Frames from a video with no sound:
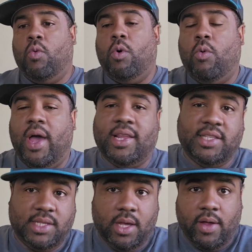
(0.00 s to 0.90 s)
We'll wait
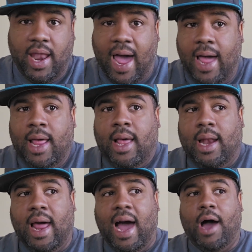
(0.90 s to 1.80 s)
and see on that.
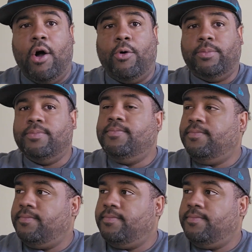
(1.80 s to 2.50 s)
Now,